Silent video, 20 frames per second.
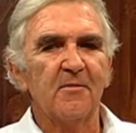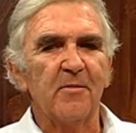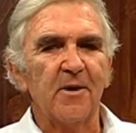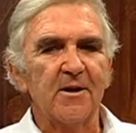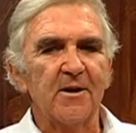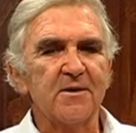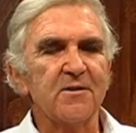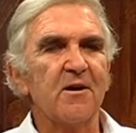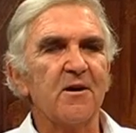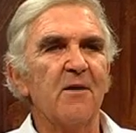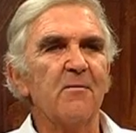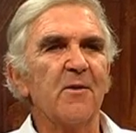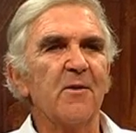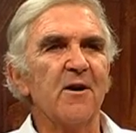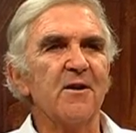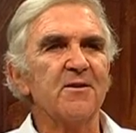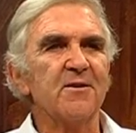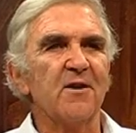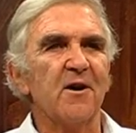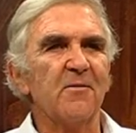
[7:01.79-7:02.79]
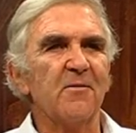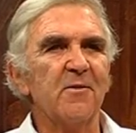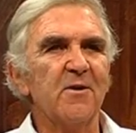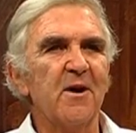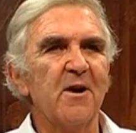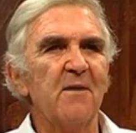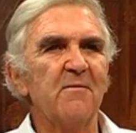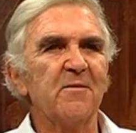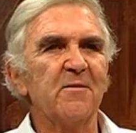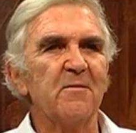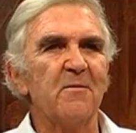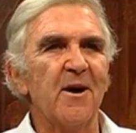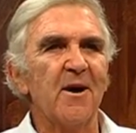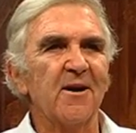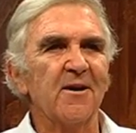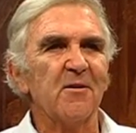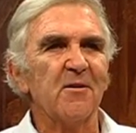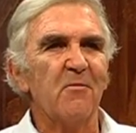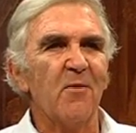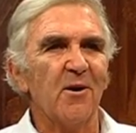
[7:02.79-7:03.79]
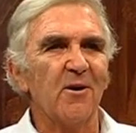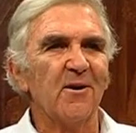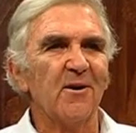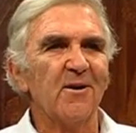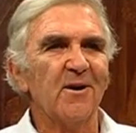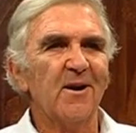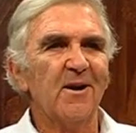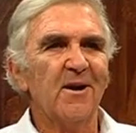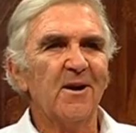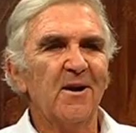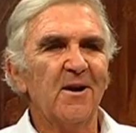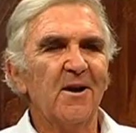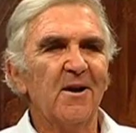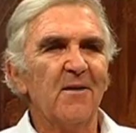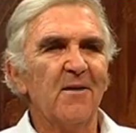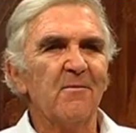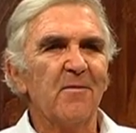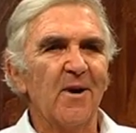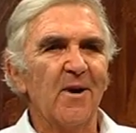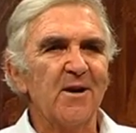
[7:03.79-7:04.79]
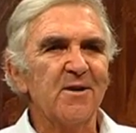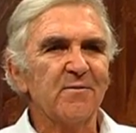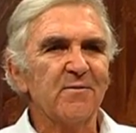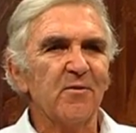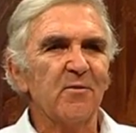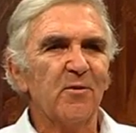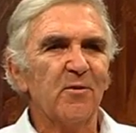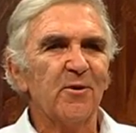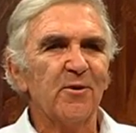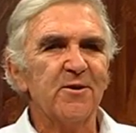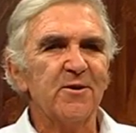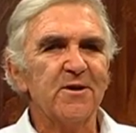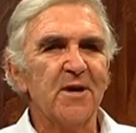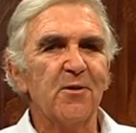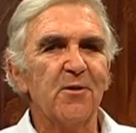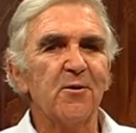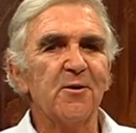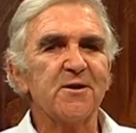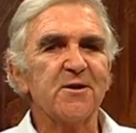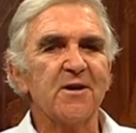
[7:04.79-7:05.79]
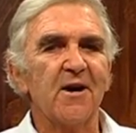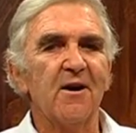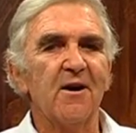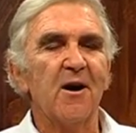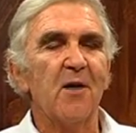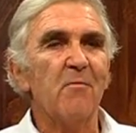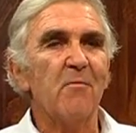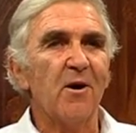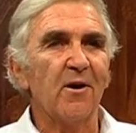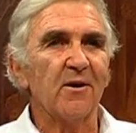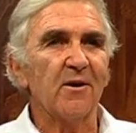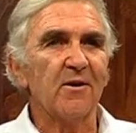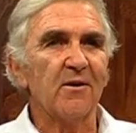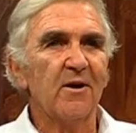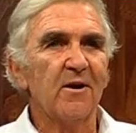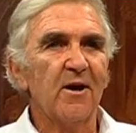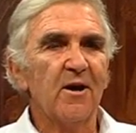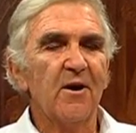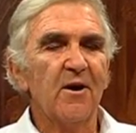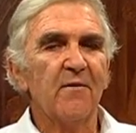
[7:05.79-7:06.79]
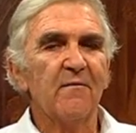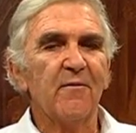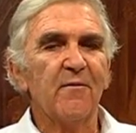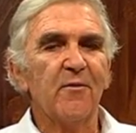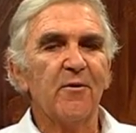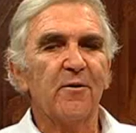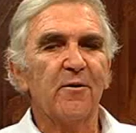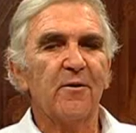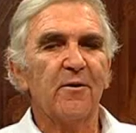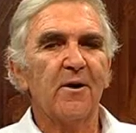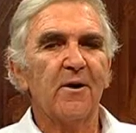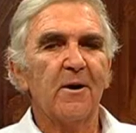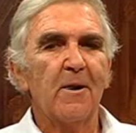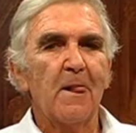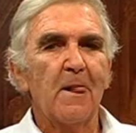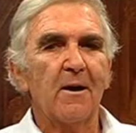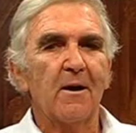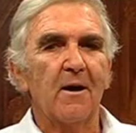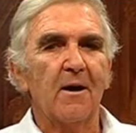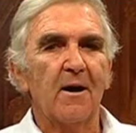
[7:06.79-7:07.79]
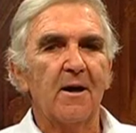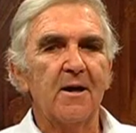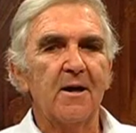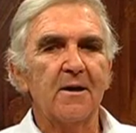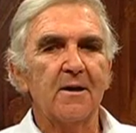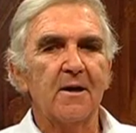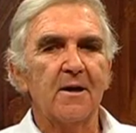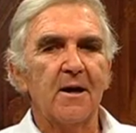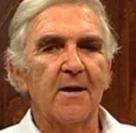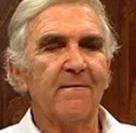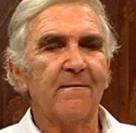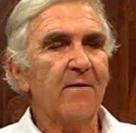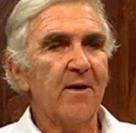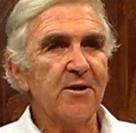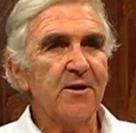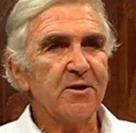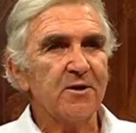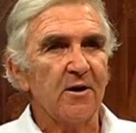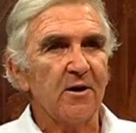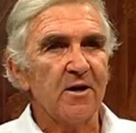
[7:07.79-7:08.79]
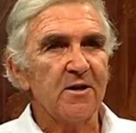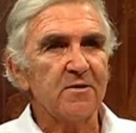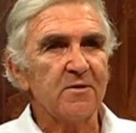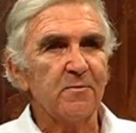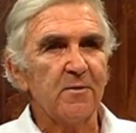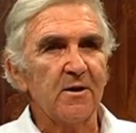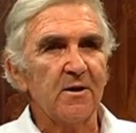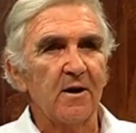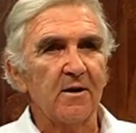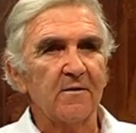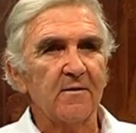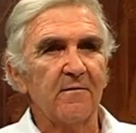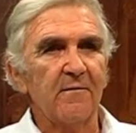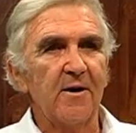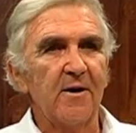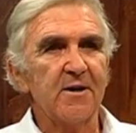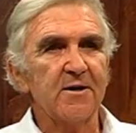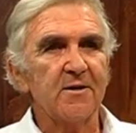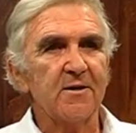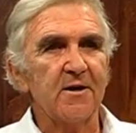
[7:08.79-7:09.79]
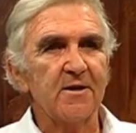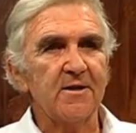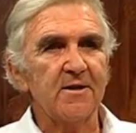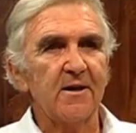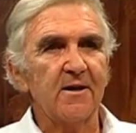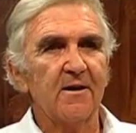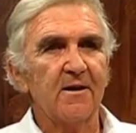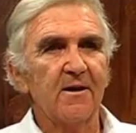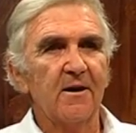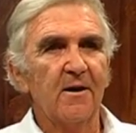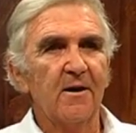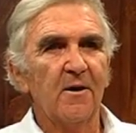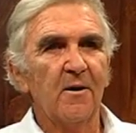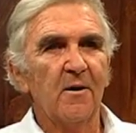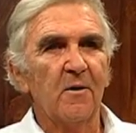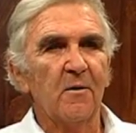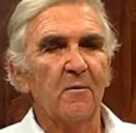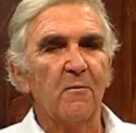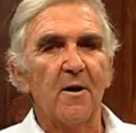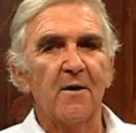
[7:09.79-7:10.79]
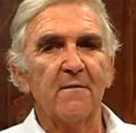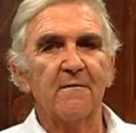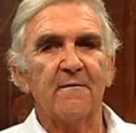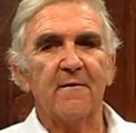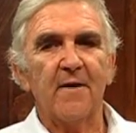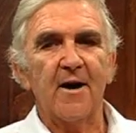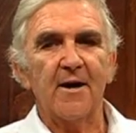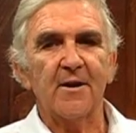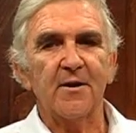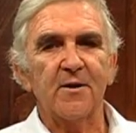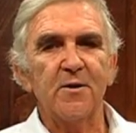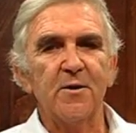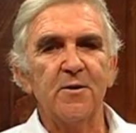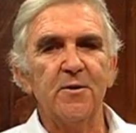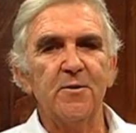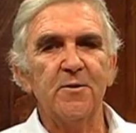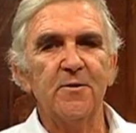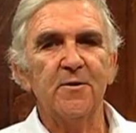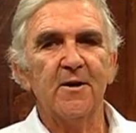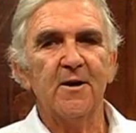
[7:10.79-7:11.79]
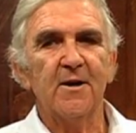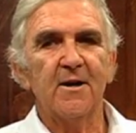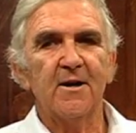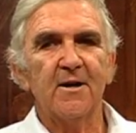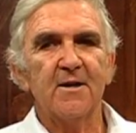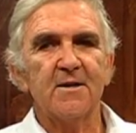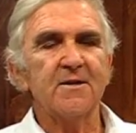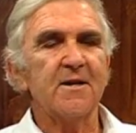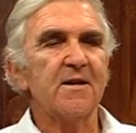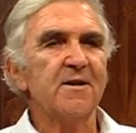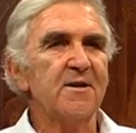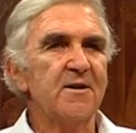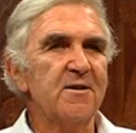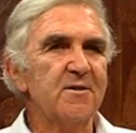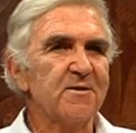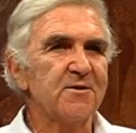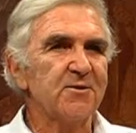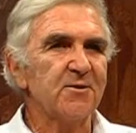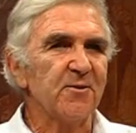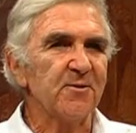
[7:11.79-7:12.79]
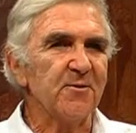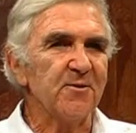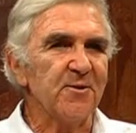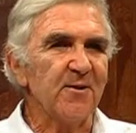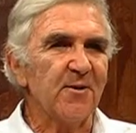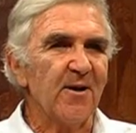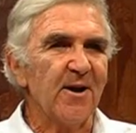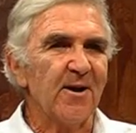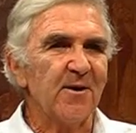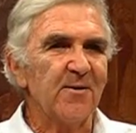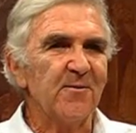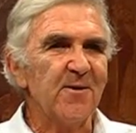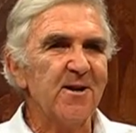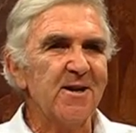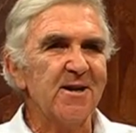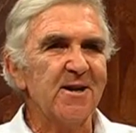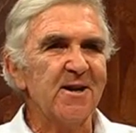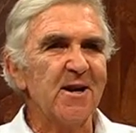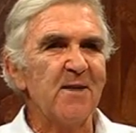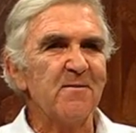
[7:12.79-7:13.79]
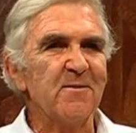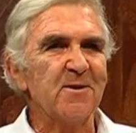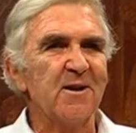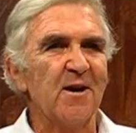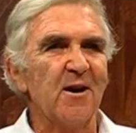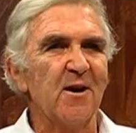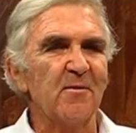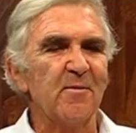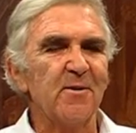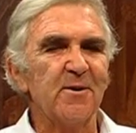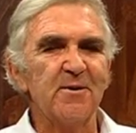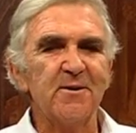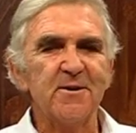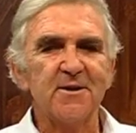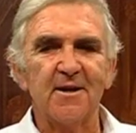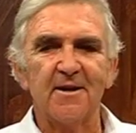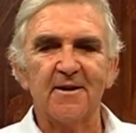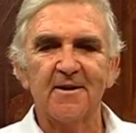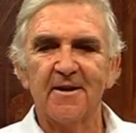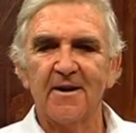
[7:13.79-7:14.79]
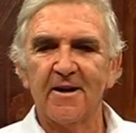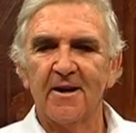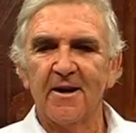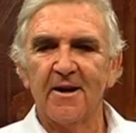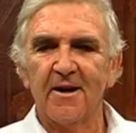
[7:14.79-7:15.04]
but as time goes on we hope to make it a model place for boys and also a model for a franchise. We'd like to franchise that. One father who sent his children to our reading camps at Arapahu, he said,